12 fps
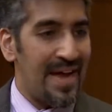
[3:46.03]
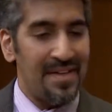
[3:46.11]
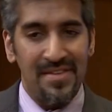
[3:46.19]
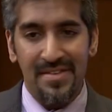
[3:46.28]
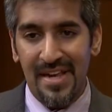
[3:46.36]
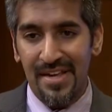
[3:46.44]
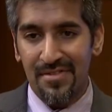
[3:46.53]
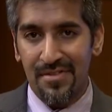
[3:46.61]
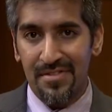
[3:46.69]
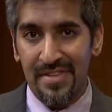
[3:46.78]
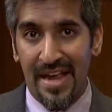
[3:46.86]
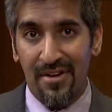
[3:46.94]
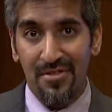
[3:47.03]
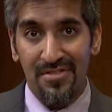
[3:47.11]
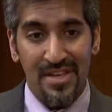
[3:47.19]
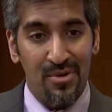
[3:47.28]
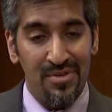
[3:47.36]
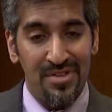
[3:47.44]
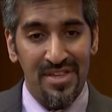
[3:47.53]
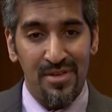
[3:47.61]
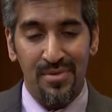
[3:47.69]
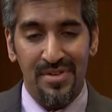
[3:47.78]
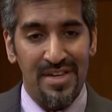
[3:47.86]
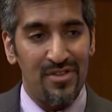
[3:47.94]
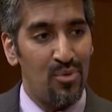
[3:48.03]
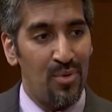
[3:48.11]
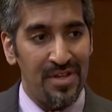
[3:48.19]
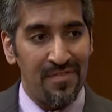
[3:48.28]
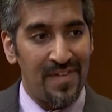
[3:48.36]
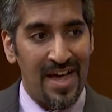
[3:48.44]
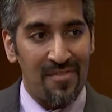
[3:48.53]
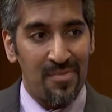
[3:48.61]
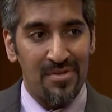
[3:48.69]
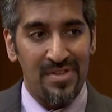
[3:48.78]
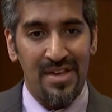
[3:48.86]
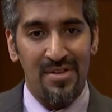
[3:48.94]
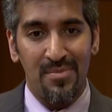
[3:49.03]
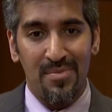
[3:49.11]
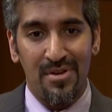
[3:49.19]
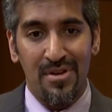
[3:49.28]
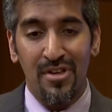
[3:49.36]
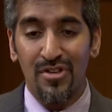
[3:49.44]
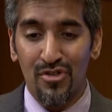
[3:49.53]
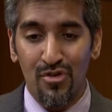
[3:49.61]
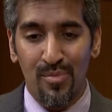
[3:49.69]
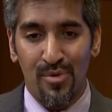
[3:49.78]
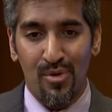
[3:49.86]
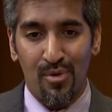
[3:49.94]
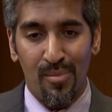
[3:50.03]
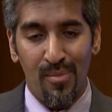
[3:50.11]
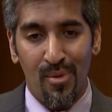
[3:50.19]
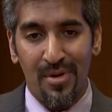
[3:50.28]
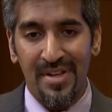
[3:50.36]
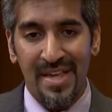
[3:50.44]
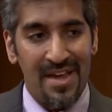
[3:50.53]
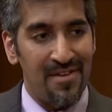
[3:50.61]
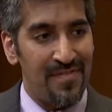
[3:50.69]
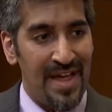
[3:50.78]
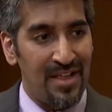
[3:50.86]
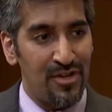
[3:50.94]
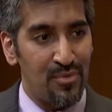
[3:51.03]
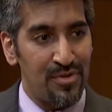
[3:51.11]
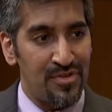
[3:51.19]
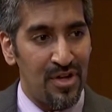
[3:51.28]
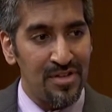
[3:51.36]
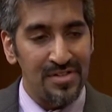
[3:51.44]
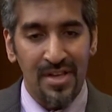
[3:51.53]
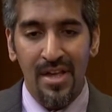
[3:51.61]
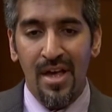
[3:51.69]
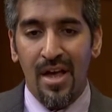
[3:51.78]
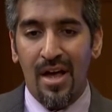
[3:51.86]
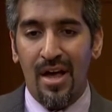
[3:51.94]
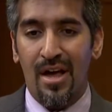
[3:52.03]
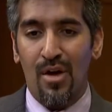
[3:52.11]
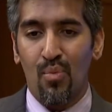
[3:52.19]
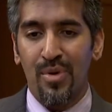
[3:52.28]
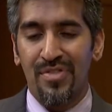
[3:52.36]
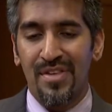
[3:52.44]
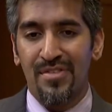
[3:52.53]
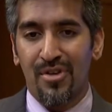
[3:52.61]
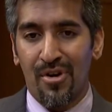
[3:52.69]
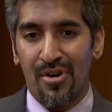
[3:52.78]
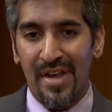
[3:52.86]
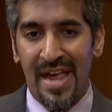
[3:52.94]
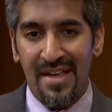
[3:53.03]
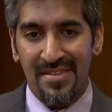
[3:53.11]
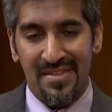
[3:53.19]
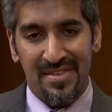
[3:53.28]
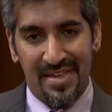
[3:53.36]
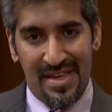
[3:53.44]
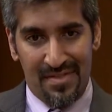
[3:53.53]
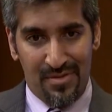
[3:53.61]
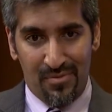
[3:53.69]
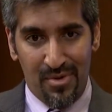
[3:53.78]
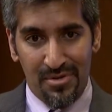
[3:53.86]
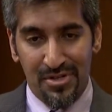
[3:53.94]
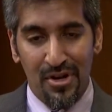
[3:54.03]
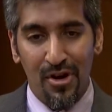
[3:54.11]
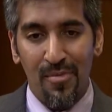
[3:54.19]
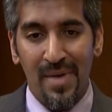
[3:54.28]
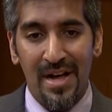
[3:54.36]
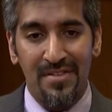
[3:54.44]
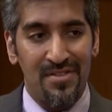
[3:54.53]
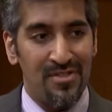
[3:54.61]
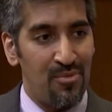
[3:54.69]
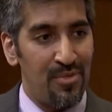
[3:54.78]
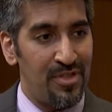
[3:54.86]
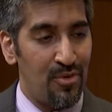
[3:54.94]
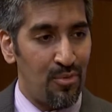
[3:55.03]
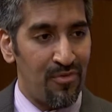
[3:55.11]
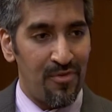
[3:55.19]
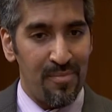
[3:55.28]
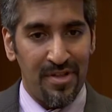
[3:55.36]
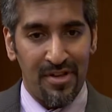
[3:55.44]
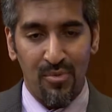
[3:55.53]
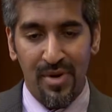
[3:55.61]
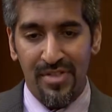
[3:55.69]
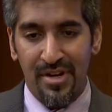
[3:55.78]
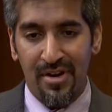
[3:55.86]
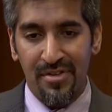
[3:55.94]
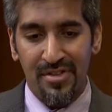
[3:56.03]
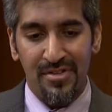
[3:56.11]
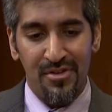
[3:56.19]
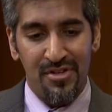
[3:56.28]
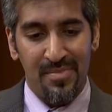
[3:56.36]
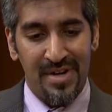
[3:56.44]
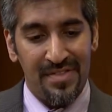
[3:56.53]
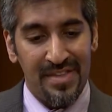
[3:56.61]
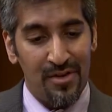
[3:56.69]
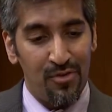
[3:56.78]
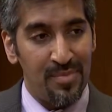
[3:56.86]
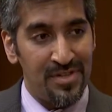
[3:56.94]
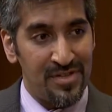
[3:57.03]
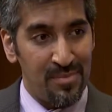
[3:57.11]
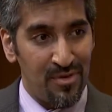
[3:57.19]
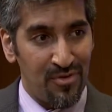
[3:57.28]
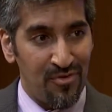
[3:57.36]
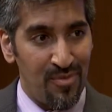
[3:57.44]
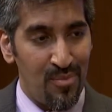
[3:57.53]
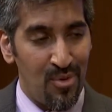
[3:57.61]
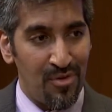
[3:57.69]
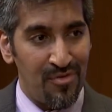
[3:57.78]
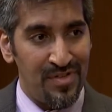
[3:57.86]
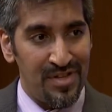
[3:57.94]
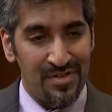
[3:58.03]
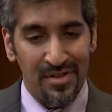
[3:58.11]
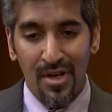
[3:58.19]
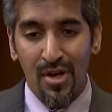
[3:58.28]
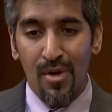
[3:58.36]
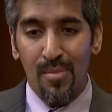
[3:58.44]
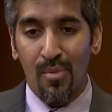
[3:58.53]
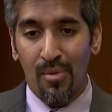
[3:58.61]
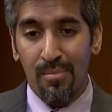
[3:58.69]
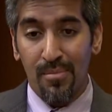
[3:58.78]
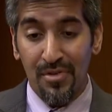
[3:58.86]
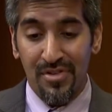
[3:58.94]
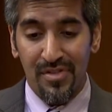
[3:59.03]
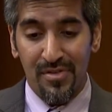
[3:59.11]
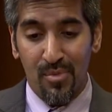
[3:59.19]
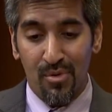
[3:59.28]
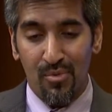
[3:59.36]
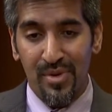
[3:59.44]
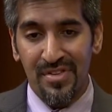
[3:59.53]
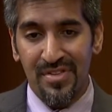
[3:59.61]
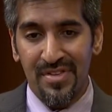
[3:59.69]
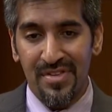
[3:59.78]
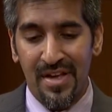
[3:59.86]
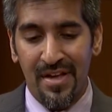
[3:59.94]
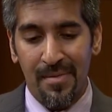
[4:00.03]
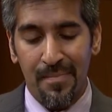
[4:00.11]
back in the days of Sanger sequencing, you would need 25% tumor or more to get a valid result. With these current assays, again, the Roche Cobas is the one that we're familiar with at our institution, but I think it will be similar for most of these more recent